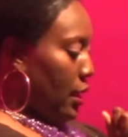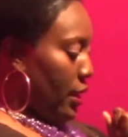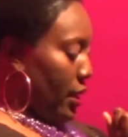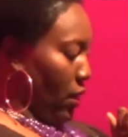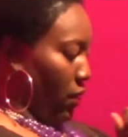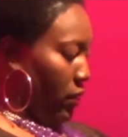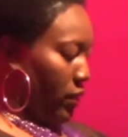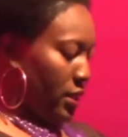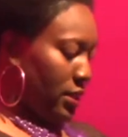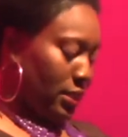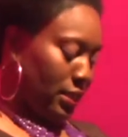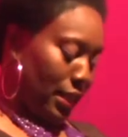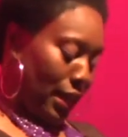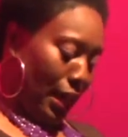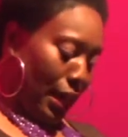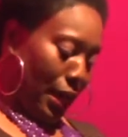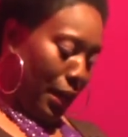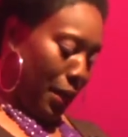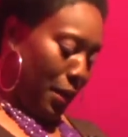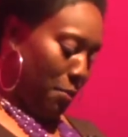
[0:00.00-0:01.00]
Now this
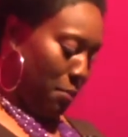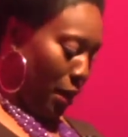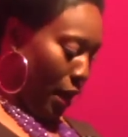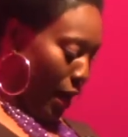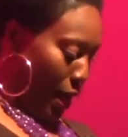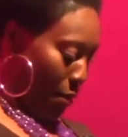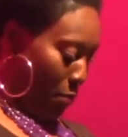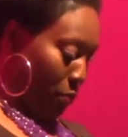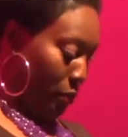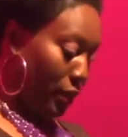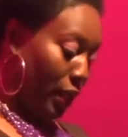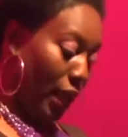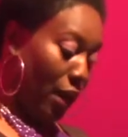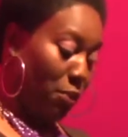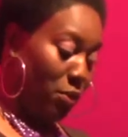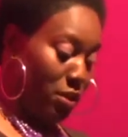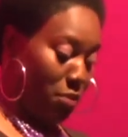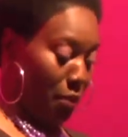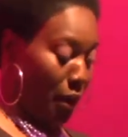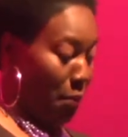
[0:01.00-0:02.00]
time, I'm
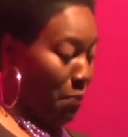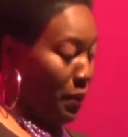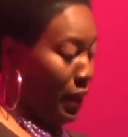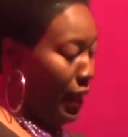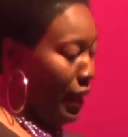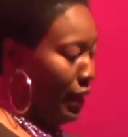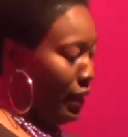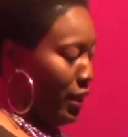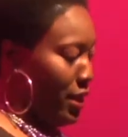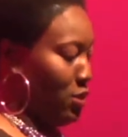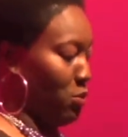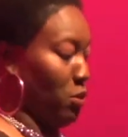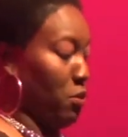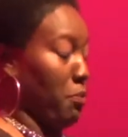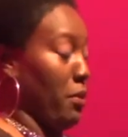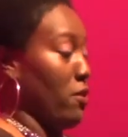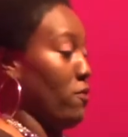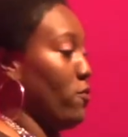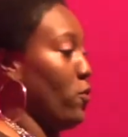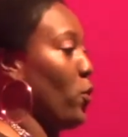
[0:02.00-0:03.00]
playing with my pancakes
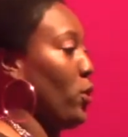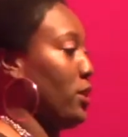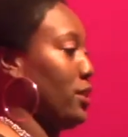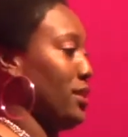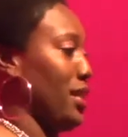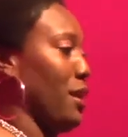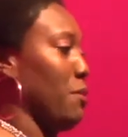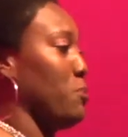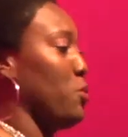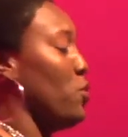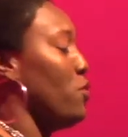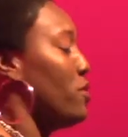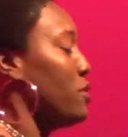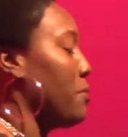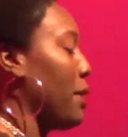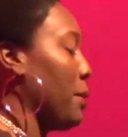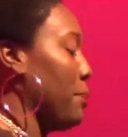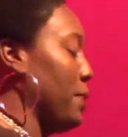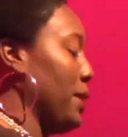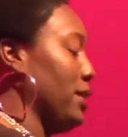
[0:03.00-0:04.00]
with my forks and I'm
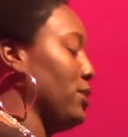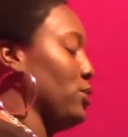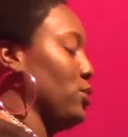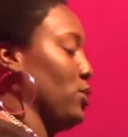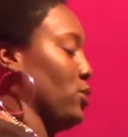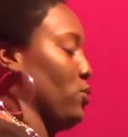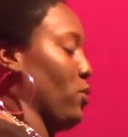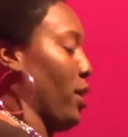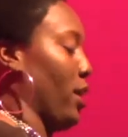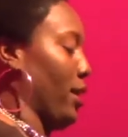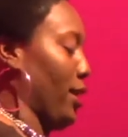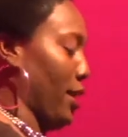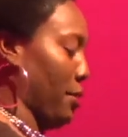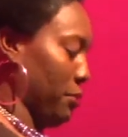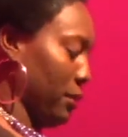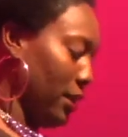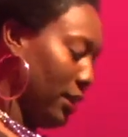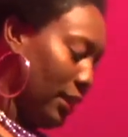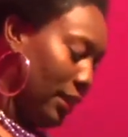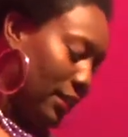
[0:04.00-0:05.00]
moving my peaches around and
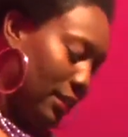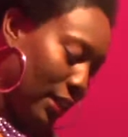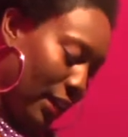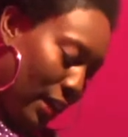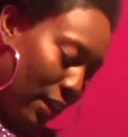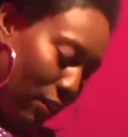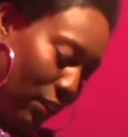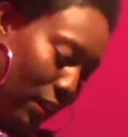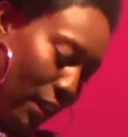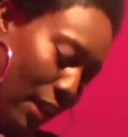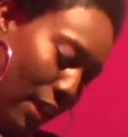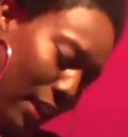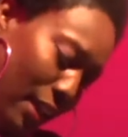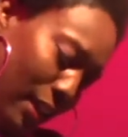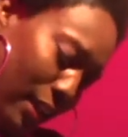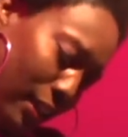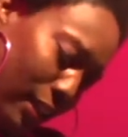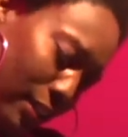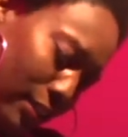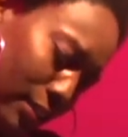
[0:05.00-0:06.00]
I'm looking down
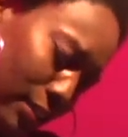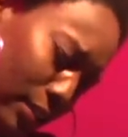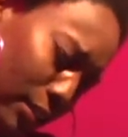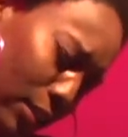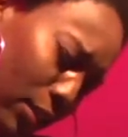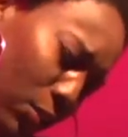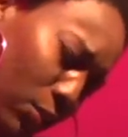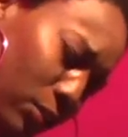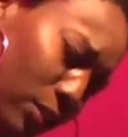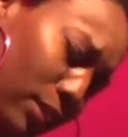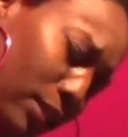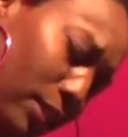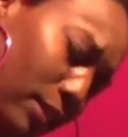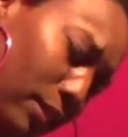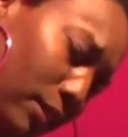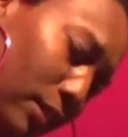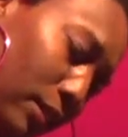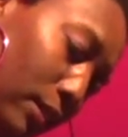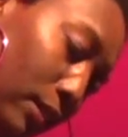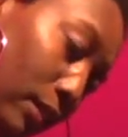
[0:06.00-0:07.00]
and I slowly
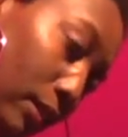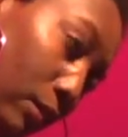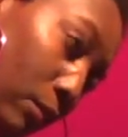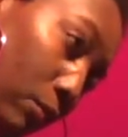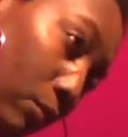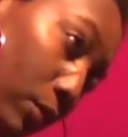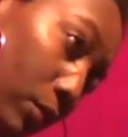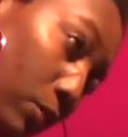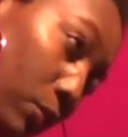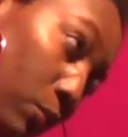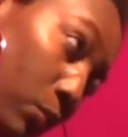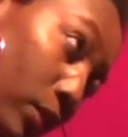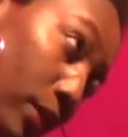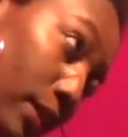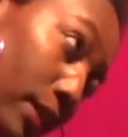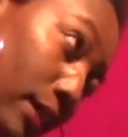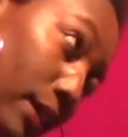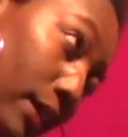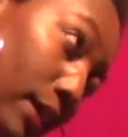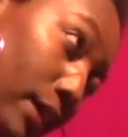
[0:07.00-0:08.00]
look up with
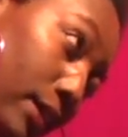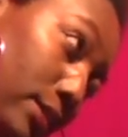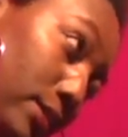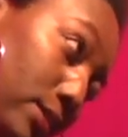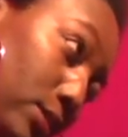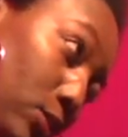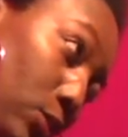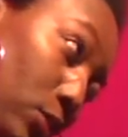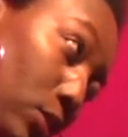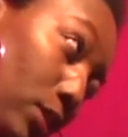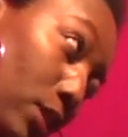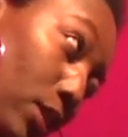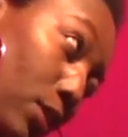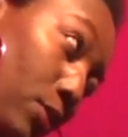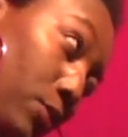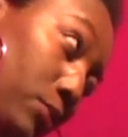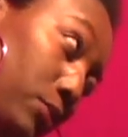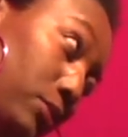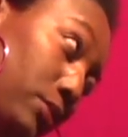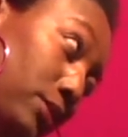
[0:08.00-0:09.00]
one eye still
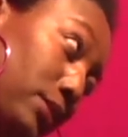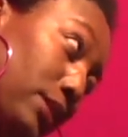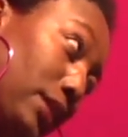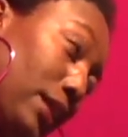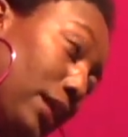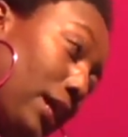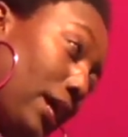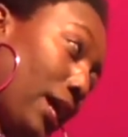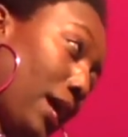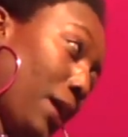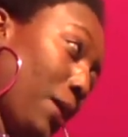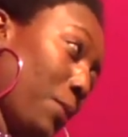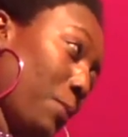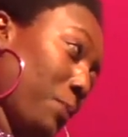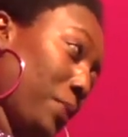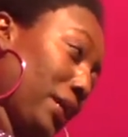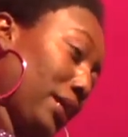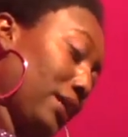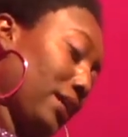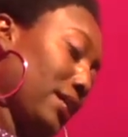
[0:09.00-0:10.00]
closed
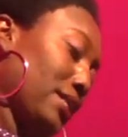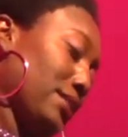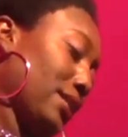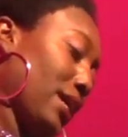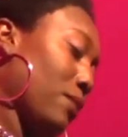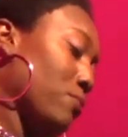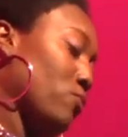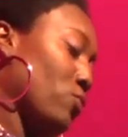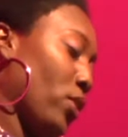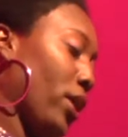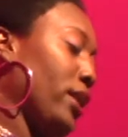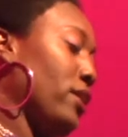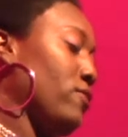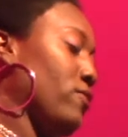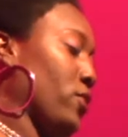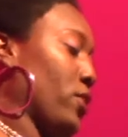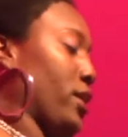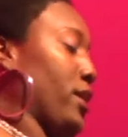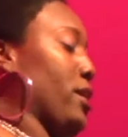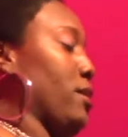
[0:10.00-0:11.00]
because I'm
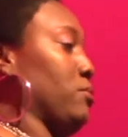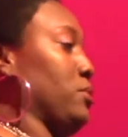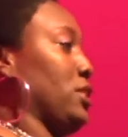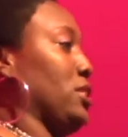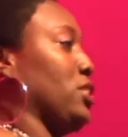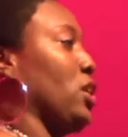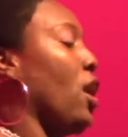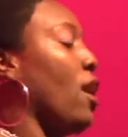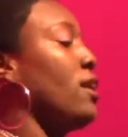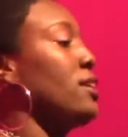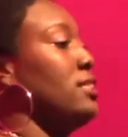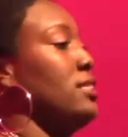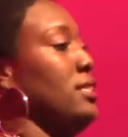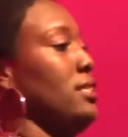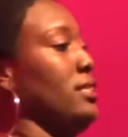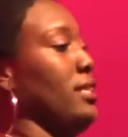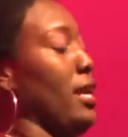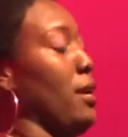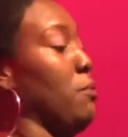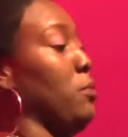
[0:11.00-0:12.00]
ready for him to
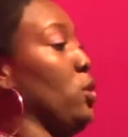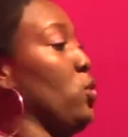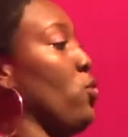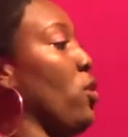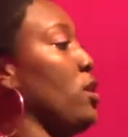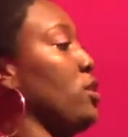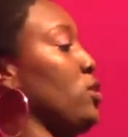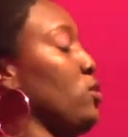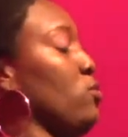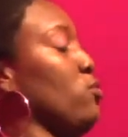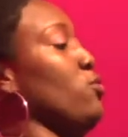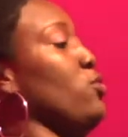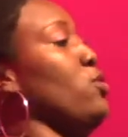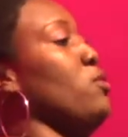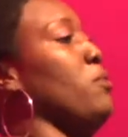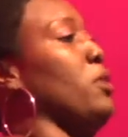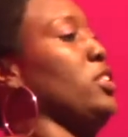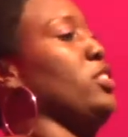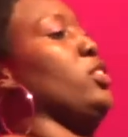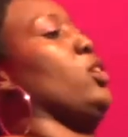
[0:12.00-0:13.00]
toss this table across the
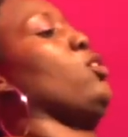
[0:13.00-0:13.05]
room or